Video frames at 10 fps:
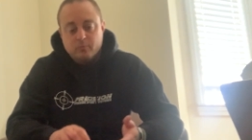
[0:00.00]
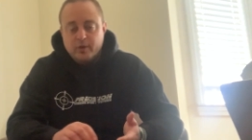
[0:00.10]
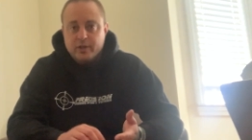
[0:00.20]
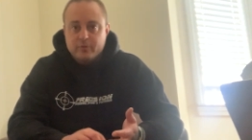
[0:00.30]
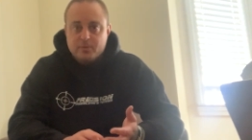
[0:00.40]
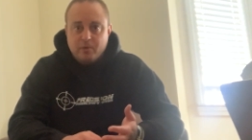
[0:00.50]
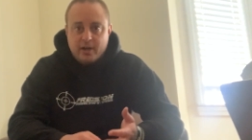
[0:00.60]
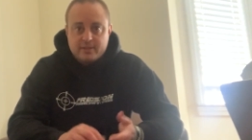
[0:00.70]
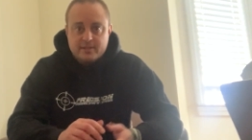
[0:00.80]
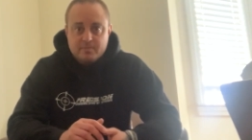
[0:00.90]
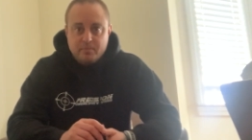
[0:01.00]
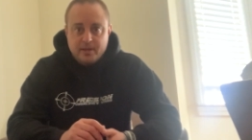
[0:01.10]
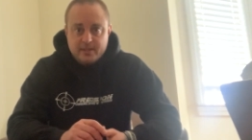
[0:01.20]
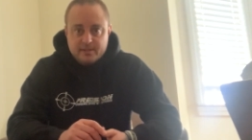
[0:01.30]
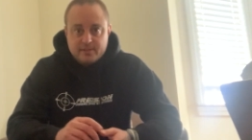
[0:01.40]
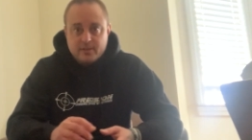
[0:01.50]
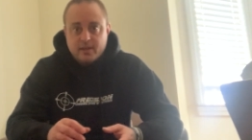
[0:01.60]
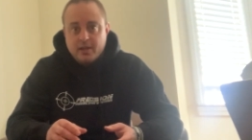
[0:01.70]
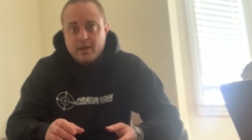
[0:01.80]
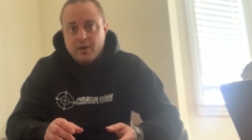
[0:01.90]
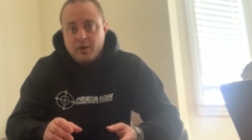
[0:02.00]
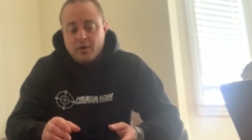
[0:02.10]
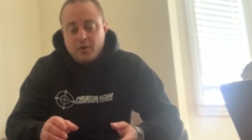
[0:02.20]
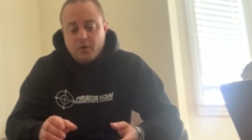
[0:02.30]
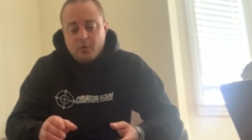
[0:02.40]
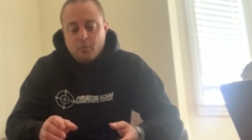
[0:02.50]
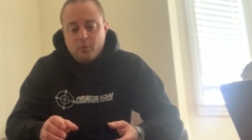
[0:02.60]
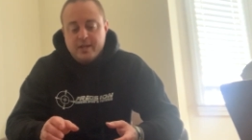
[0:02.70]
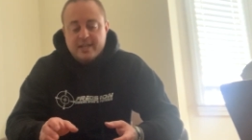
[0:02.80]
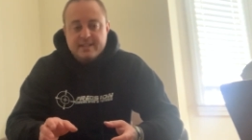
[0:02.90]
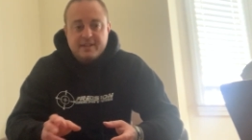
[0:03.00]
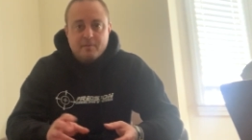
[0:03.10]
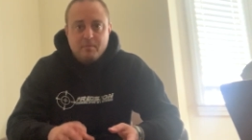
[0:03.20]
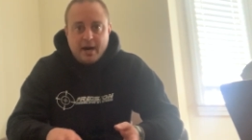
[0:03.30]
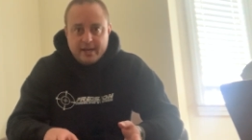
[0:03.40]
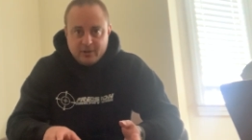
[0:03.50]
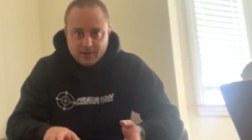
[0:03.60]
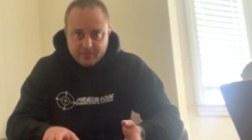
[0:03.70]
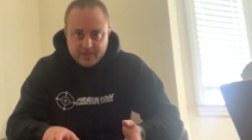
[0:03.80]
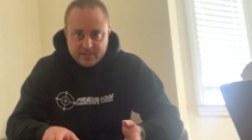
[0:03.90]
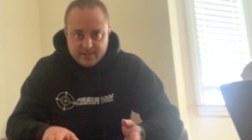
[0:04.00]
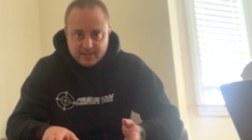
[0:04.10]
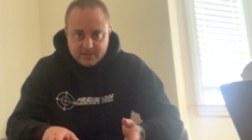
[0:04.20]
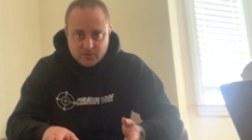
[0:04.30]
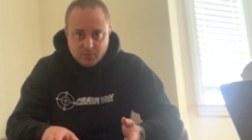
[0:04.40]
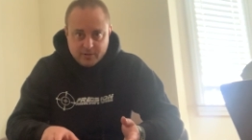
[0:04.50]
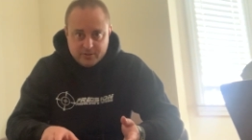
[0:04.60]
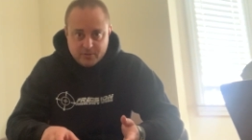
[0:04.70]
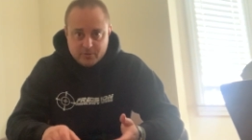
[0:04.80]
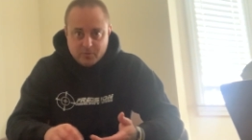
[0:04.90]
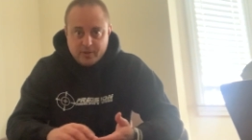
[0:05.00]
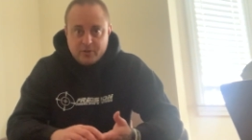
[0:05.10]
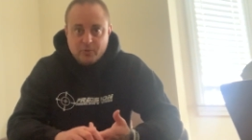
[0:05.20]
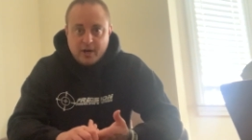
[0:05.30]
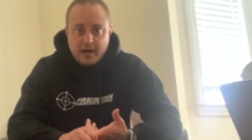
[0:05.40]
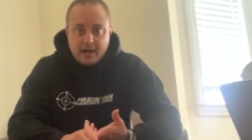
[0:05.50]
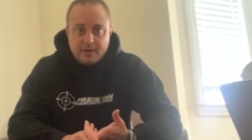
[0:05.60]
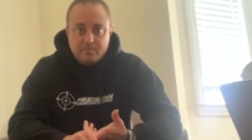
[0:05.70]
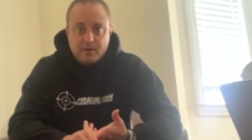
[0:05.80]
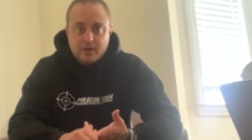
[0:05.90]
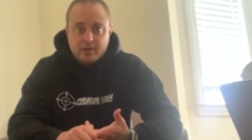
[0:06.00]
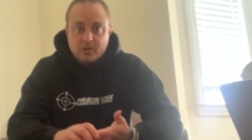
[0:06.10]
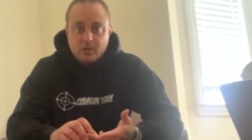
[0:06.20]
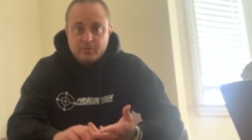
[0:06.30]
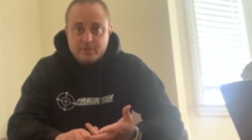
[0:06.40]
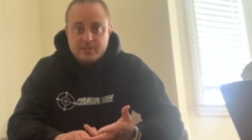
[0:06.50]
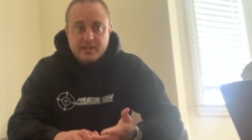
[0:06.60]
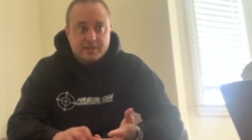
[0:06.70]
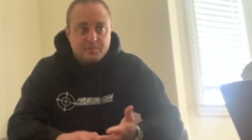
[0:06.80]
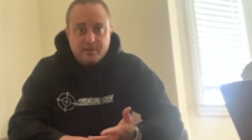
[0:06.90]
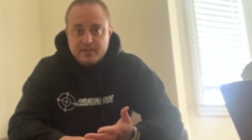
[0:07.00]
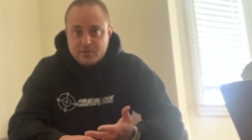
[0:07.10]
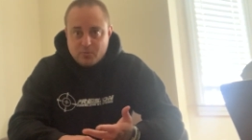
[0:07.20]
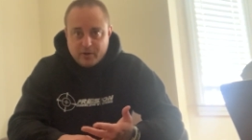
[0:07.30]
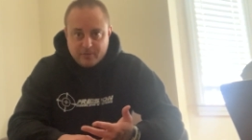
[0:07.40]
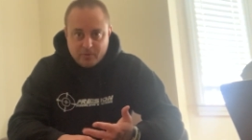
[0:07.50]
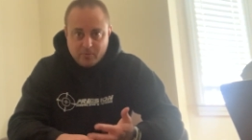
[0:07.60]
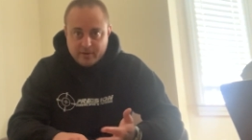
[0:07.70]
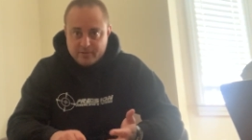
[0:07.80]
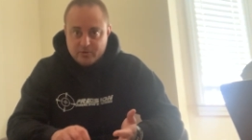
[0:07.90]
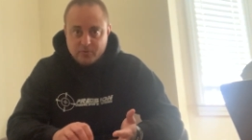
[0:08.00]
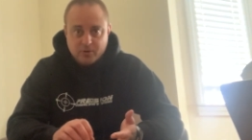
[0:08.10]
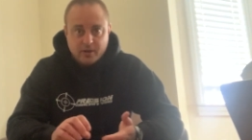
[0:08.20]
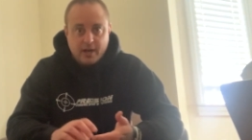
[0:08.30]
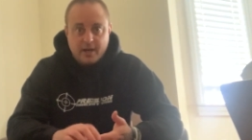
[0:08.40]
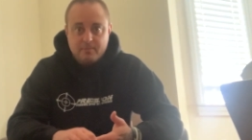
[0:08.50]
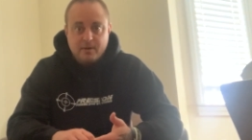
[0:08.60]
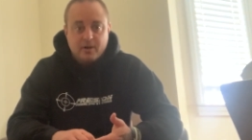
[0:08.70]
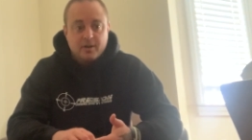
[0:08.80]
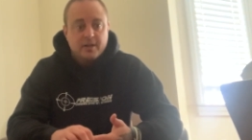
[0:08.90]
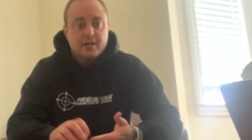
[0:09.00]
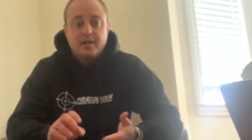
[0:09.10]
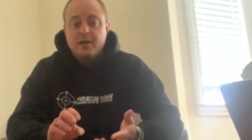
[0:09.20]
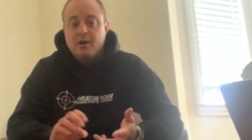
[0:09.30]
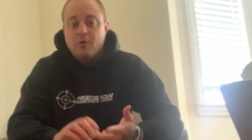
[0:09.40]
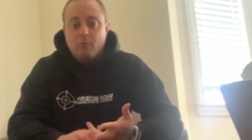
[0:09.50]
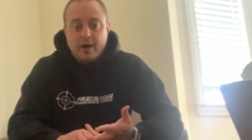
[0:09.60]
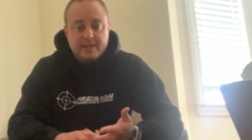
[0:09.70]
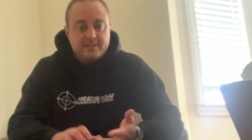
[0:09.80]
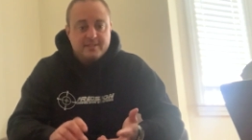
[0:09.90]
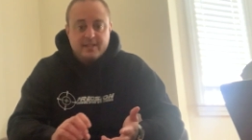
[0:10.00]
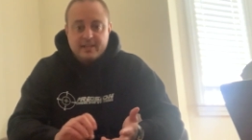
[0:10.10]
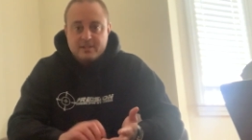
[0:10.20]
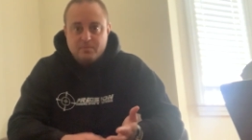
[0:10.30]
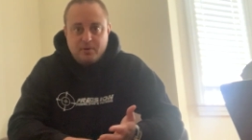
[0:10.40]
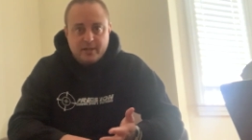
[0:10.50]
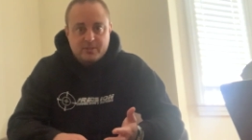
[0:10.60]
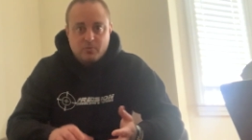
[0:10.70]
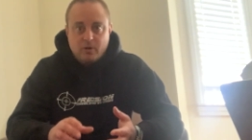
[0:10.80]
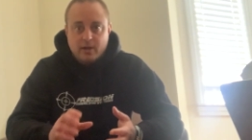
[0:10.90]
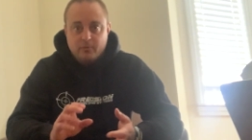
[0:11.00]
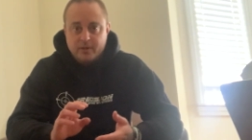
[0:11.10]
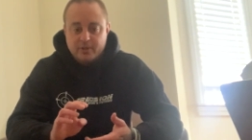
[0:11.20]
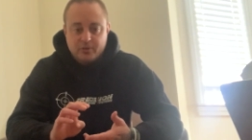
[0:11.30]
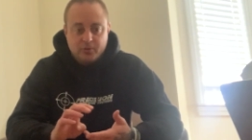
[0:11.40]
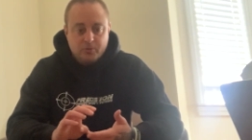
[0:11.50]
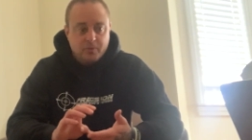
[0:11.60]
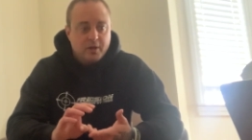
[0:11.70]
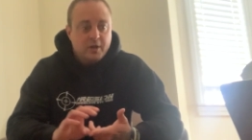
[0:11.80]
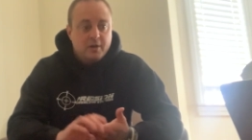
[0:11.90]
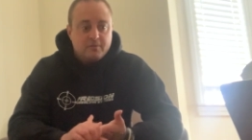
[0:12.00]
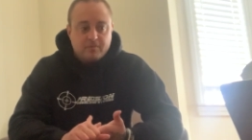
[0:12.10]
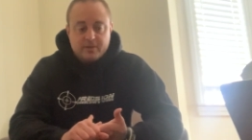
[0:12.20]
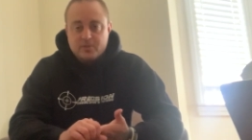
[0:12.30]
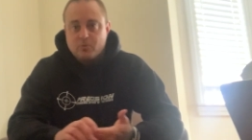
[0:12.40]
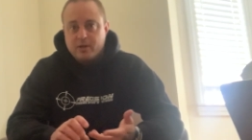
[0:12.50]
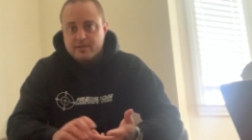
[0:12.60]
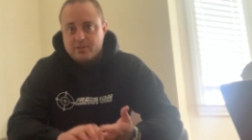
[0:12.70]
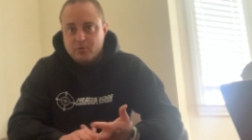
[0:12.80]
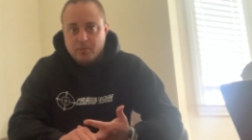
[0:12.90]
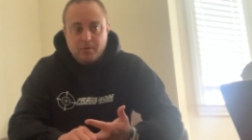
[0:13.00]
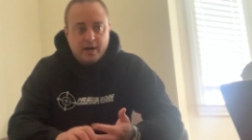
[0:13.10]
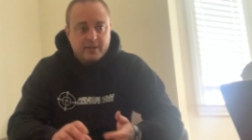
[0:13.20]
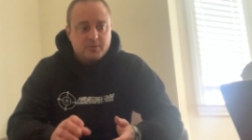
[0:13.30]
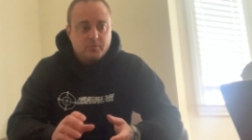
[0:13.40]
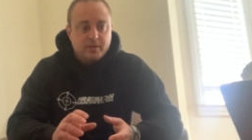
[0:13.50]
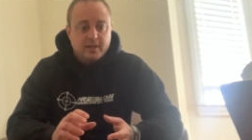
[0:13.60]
We can use boxes and pins. We can combine all of these things as well too. So we could do a high bar, close stance, pin squat if we wanted to, or high bar, wide stance, box squat. We can do front squats to a box.